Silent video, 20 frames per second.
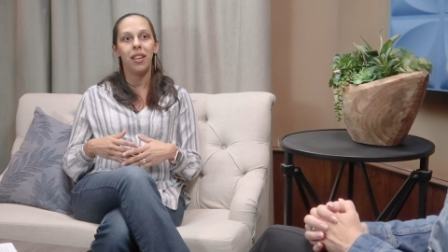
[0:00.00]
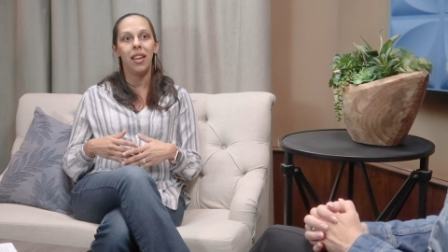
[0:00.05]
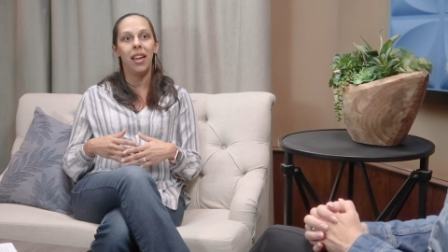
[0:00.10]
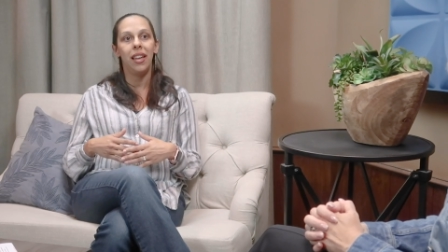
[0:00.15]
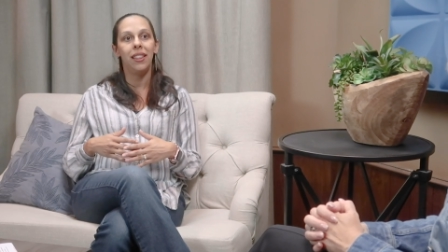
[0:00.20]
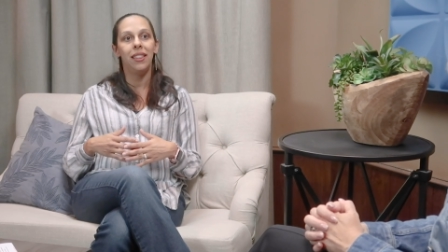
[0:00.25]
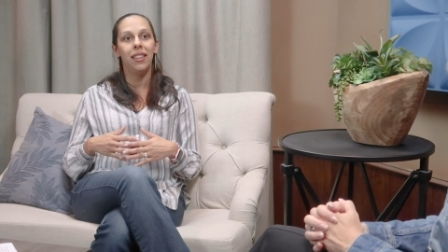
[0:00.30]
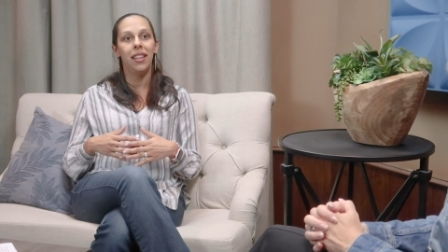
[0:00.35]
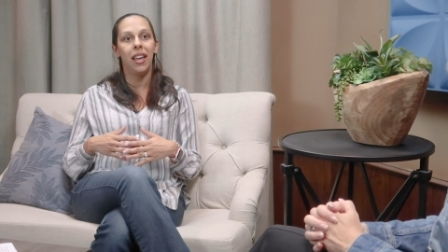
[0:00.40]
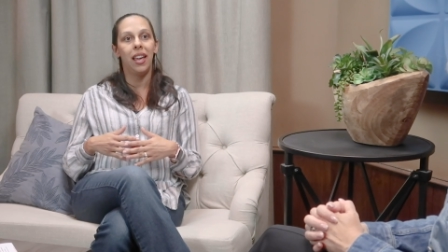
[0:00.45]

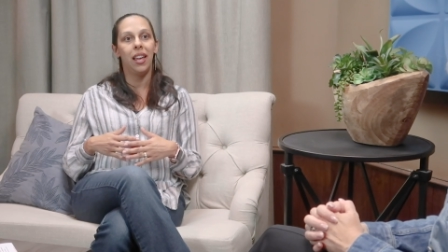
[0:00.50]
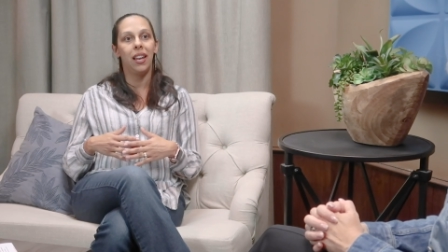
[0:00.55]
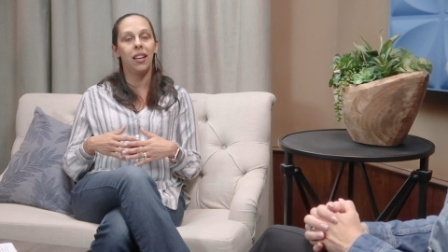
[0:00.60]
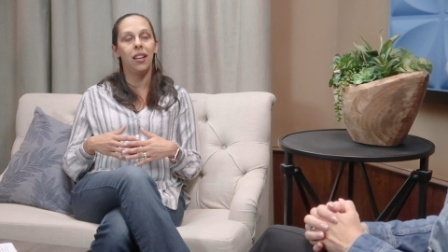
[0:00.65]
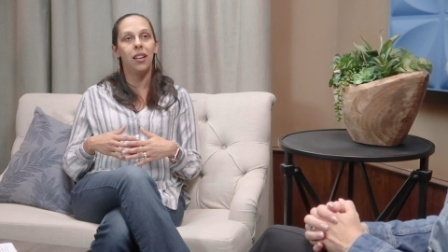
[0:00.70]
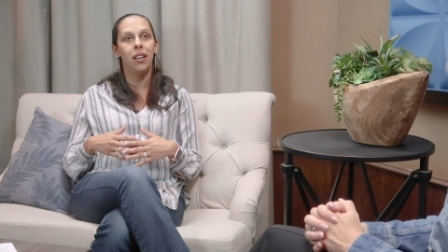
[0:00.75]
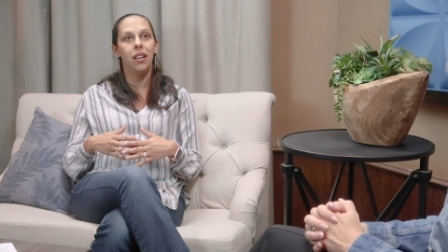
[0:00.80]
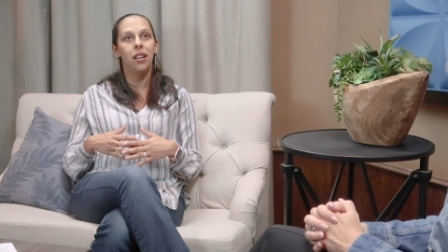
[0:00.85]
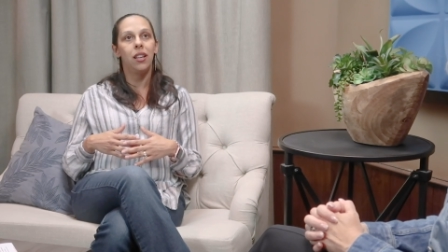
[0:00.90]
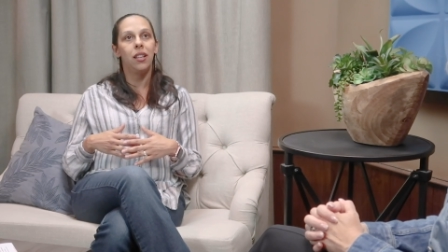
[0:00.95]
And
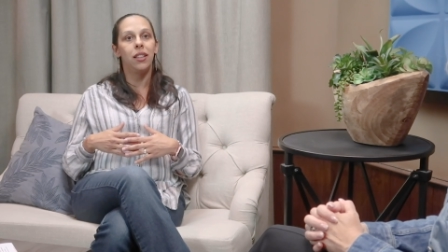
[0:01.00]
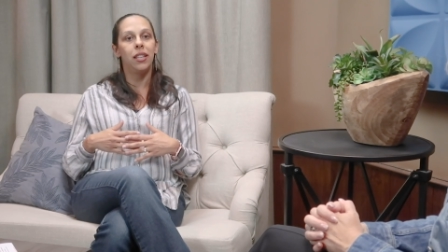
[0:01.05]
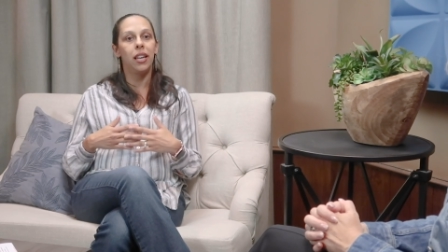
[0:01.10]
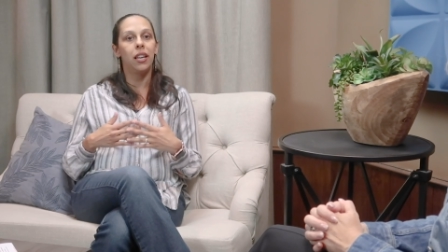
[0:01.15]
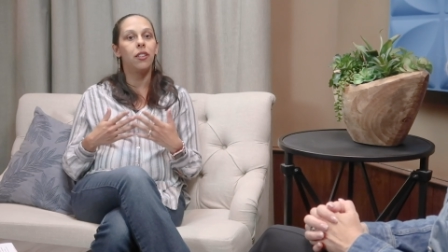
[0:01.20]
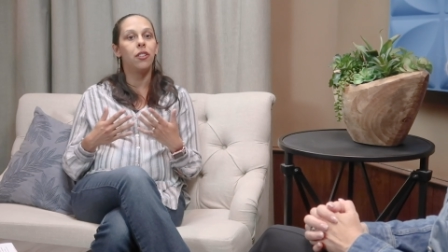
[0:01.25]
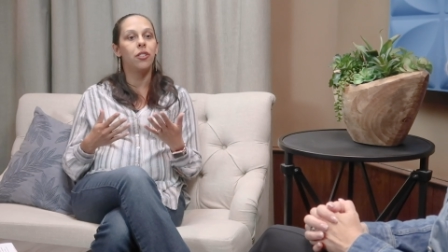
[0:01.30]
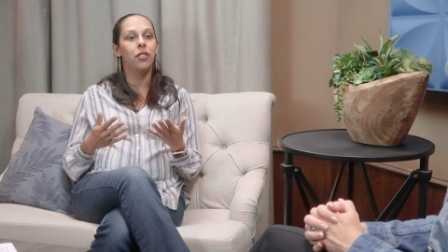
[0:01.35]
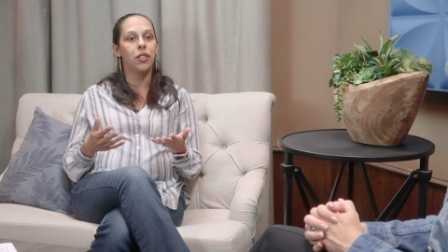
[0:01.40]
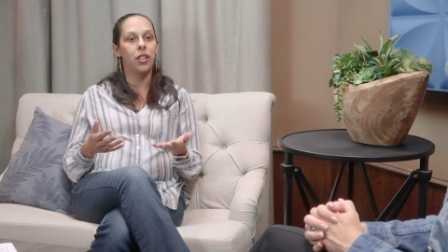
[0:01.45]
then the
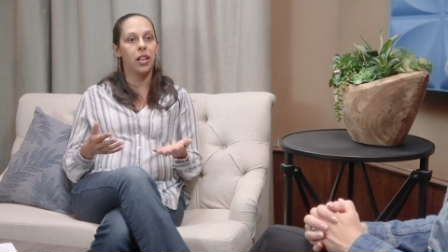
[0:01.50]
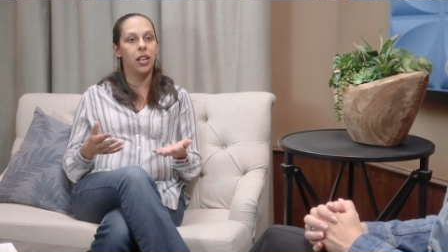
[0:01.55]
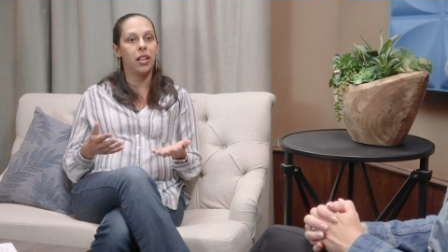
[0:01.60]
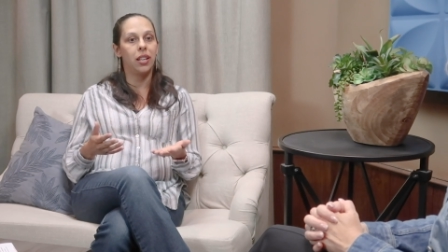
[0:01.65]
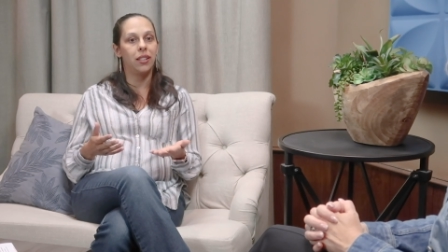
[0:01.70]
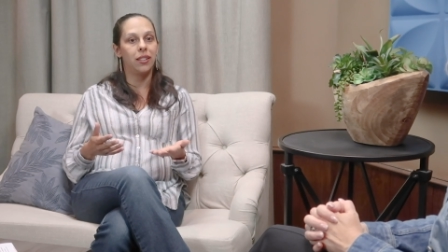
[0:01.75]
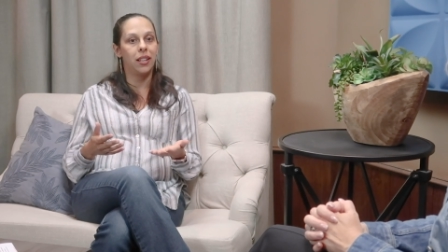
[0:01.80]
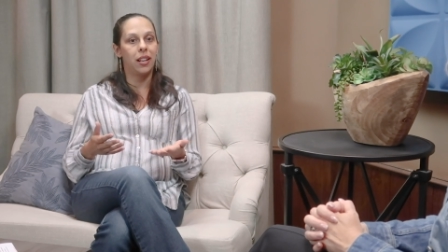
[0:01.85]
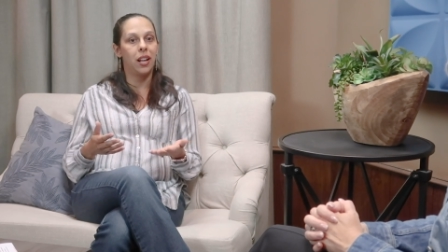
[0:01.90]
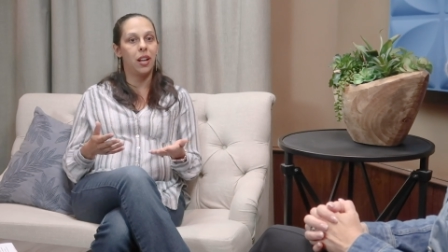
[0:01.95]
other
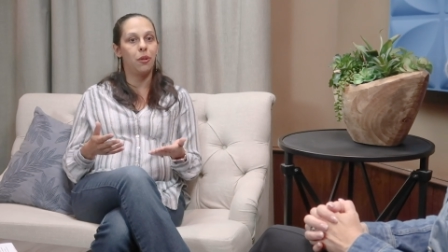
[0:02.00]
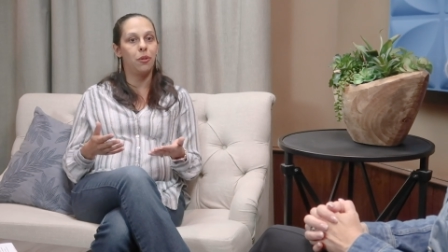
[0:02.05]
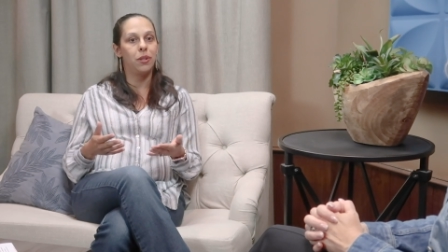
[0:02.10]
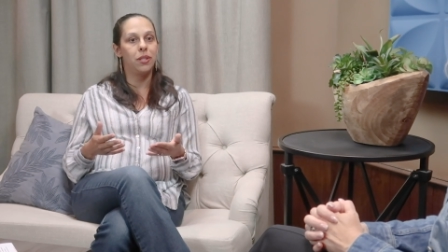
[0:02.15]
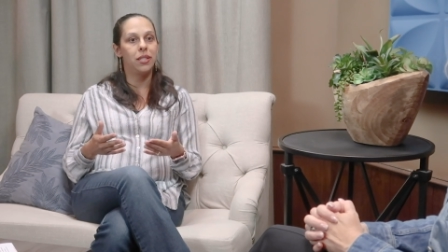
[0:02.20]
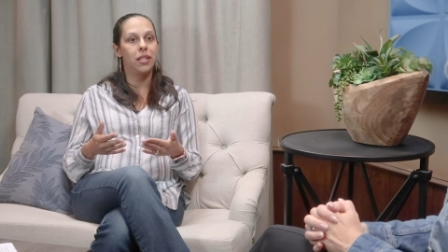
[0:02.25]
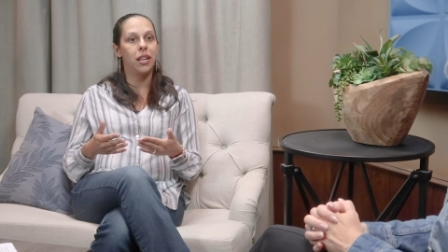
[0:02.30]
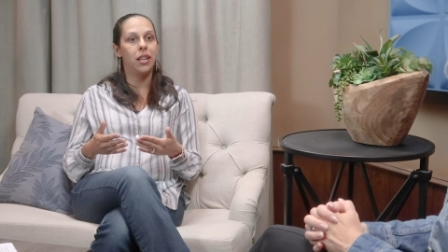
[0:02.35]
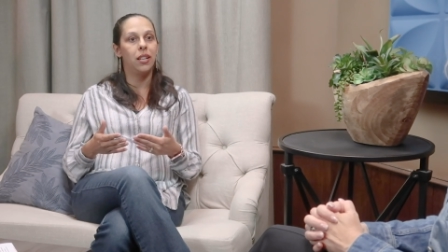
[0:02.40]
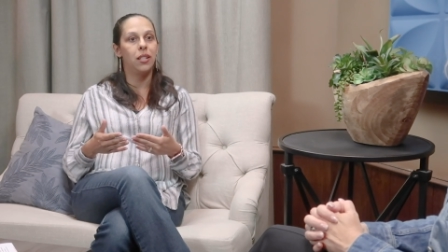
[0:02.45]
thing that I
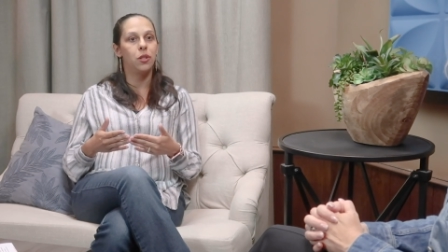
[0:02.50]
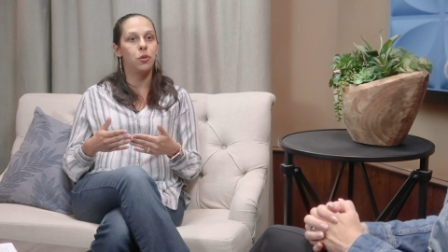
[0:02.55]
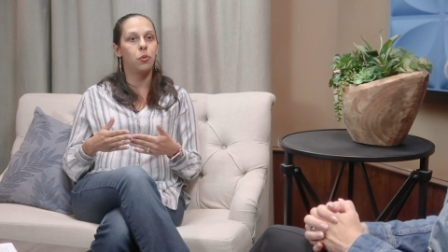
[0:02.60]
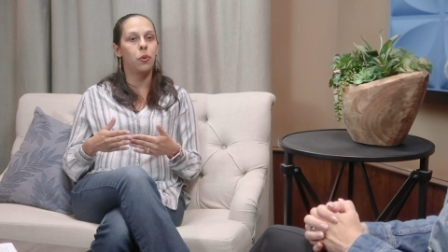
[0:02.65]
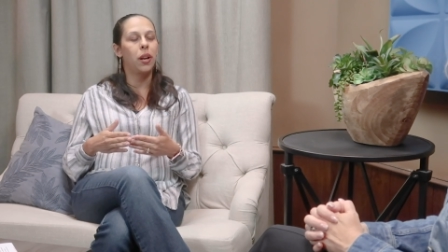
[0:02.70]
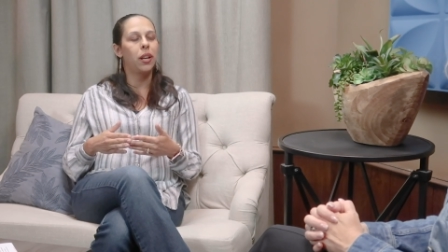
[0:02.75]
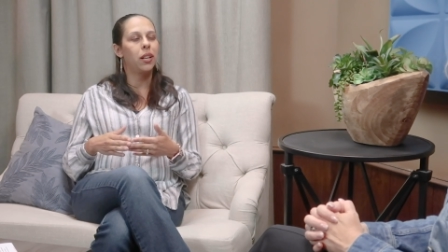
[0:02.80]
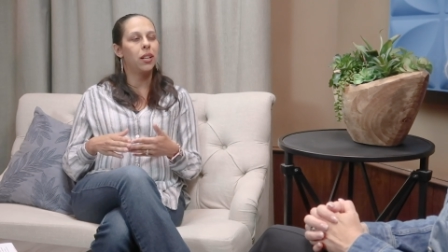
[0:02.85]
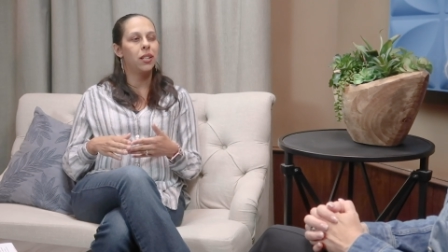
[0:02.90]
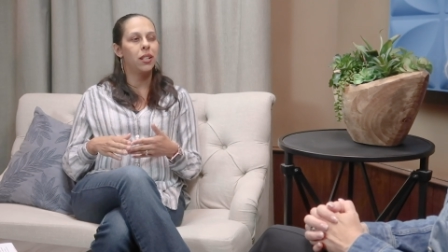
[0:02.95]
would say is
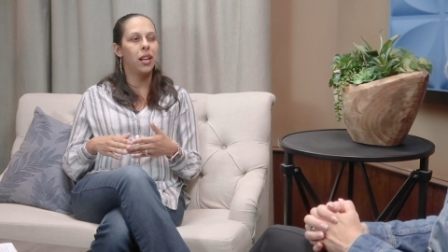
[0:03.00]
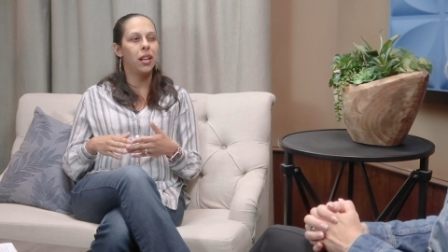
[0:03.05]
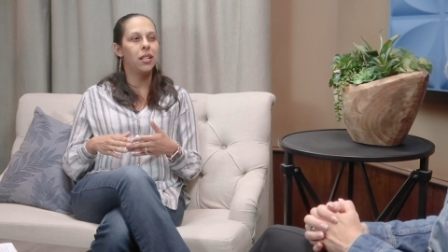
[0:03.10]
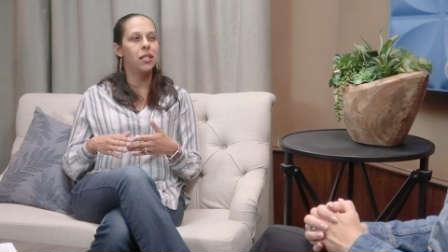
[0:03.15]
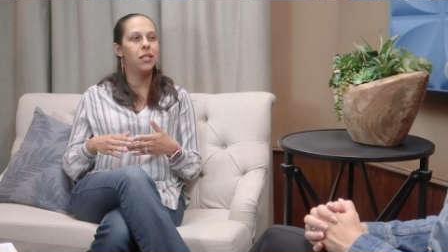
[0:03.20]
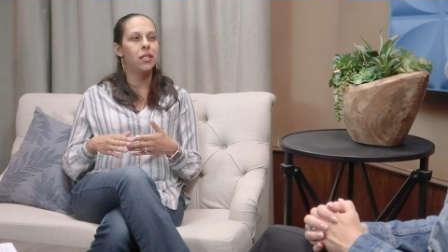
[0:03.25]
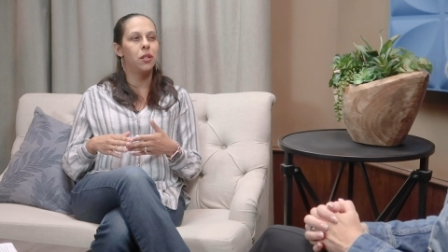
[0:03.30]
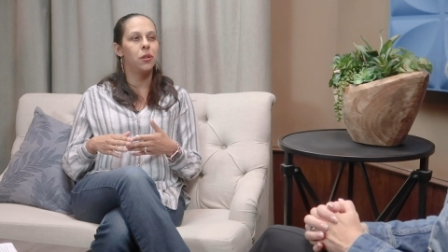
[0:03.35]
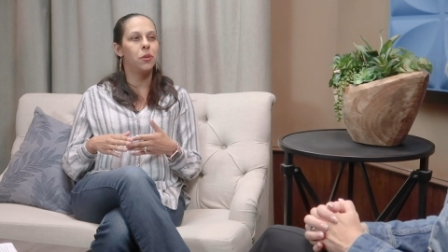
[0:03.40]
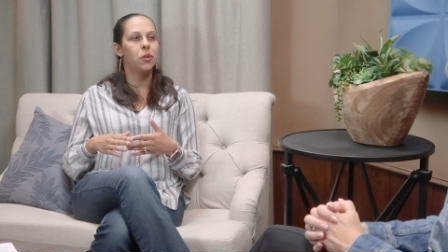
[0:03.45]

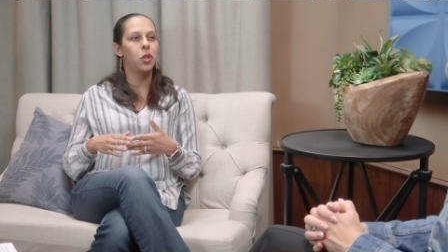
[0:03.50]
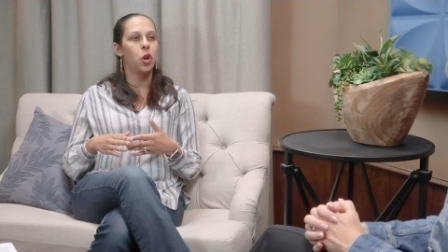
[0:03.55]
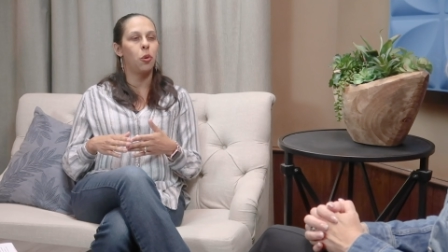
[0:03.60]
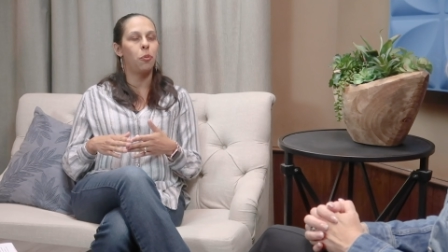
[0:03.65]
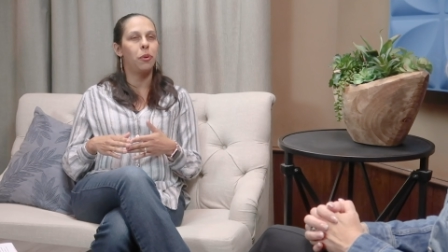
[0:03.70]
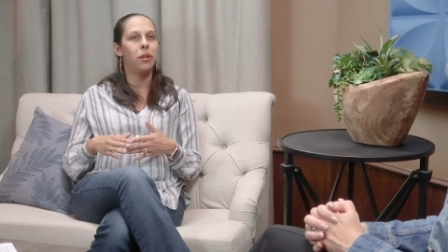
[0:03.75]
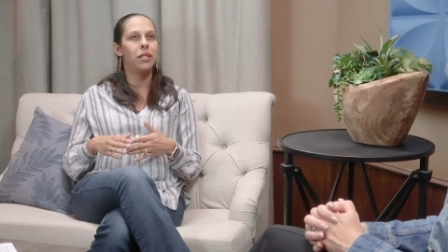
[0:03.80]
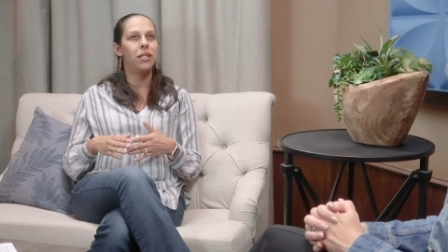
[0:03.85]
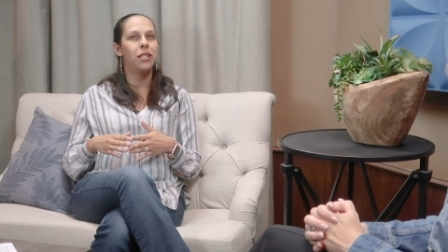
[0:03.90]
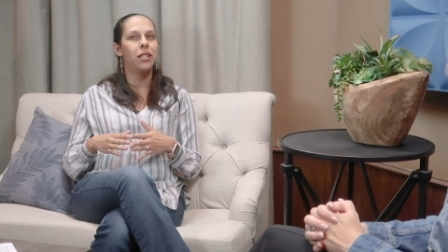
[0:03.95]
recognize those
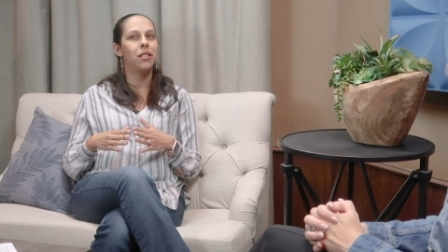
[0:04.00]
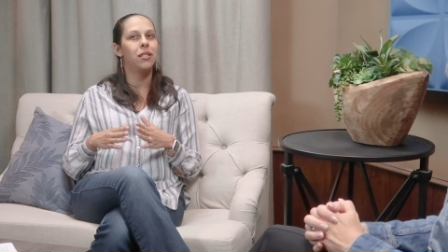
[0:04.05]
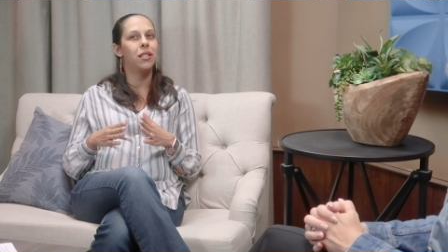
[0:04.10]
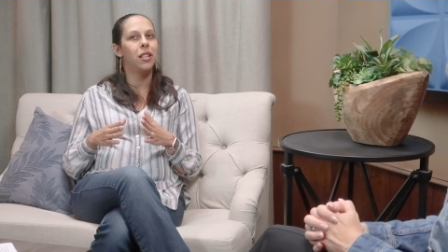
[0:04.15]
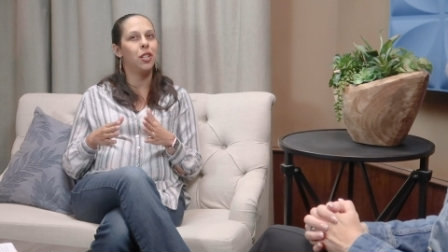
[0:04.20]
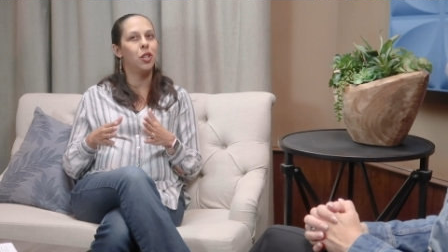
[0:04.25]
coping skills